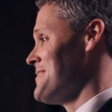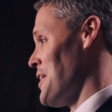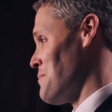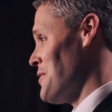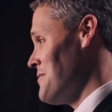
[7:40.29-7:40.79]

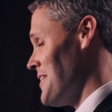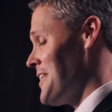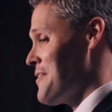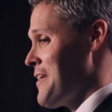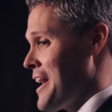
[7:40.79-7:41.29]
They approved it.
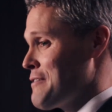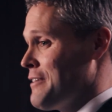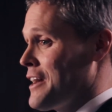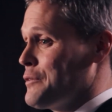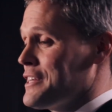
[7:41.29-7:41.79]
They
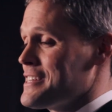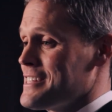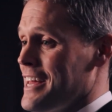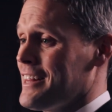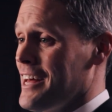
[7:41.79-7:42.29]
ratified what the
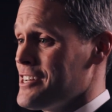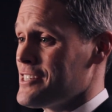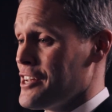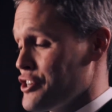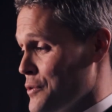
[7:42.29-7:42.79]
state
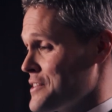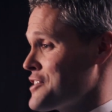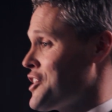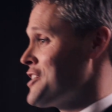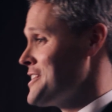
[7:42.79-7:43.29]
legislature, who was
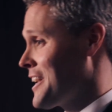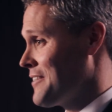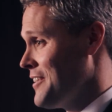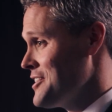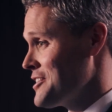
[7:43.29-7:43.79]
in charge of that
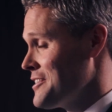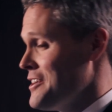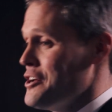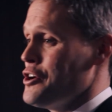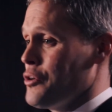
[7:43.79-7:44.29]
convention,
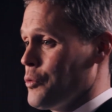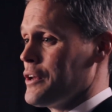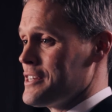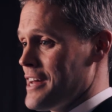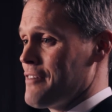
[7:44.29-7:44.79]

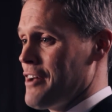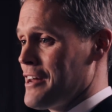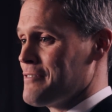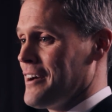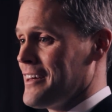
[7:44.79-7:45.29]
wouldn't have
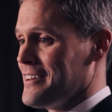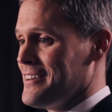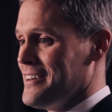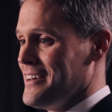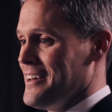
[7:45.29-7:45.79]
ratified.
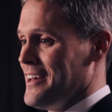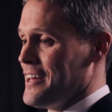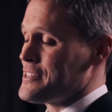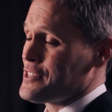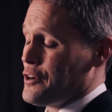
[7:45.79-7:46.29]

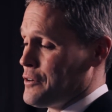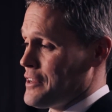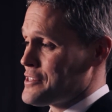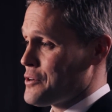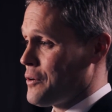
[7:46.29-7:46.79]
And so
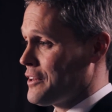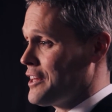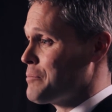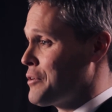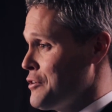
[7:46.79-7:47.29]

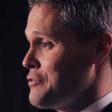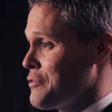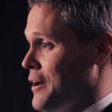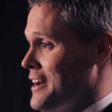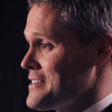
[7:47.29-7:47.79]
historically,
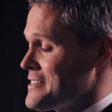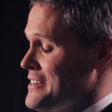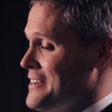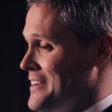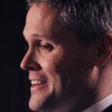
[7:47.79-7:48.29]
proof-wise,
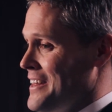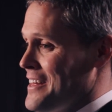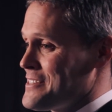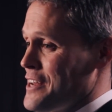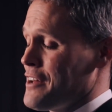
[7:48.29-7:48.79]

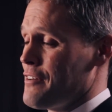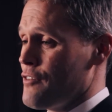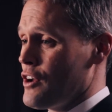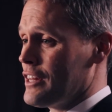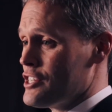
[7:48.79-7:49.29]
that's not a
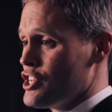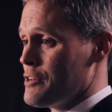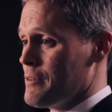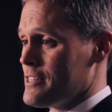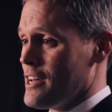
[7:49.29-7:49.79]
very
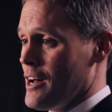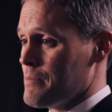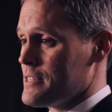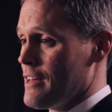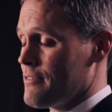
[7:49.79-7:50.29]
legitimate
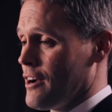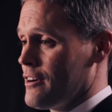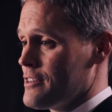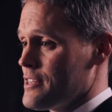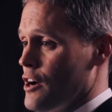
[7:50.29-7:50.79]

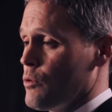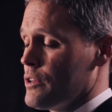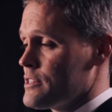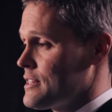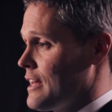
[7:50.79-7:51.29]
safeguard to say, oh,
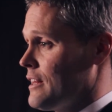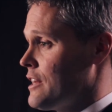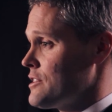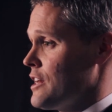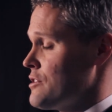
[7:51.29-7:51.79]
well, the state
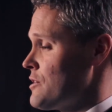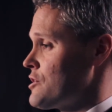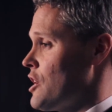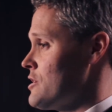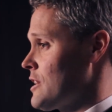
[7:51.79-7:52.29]
legislatures are
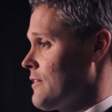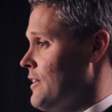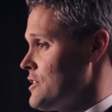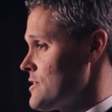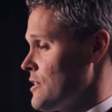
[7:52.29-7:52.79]
in charge of the
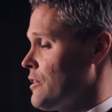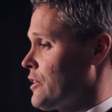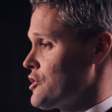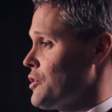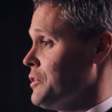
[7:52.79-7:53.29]
convention, so they'll
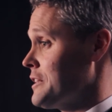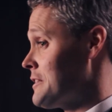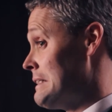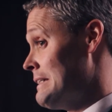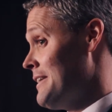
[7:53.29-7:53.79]
control
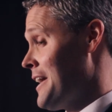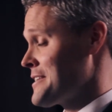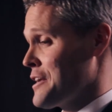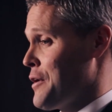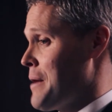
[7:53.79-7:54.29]
it.
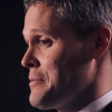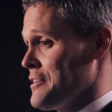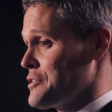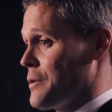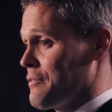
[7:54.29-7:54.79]
That's not what happened
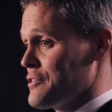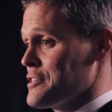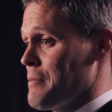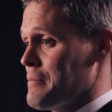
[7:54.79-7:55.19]
in the 21st